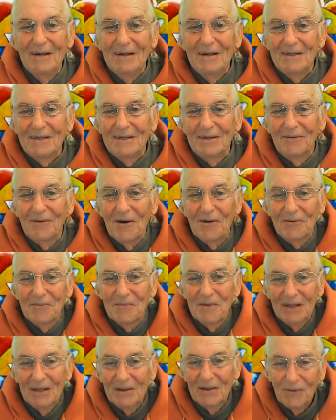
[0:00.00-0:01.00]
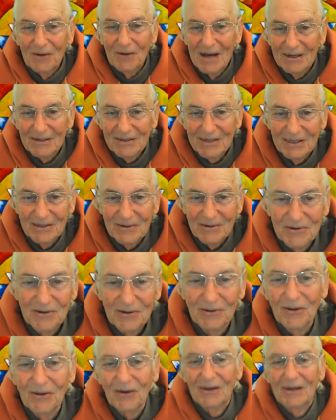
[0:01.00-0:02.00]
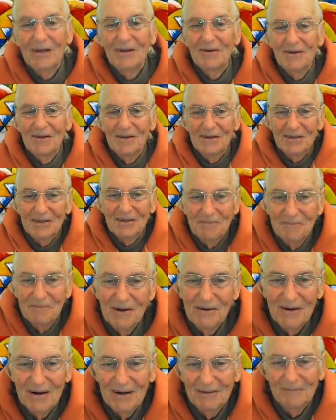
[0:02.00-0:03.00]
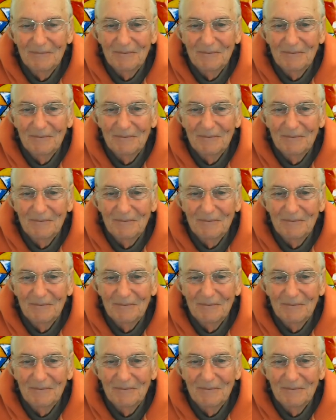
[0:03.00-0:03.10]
So ultimately we're asking you to look into this mirror,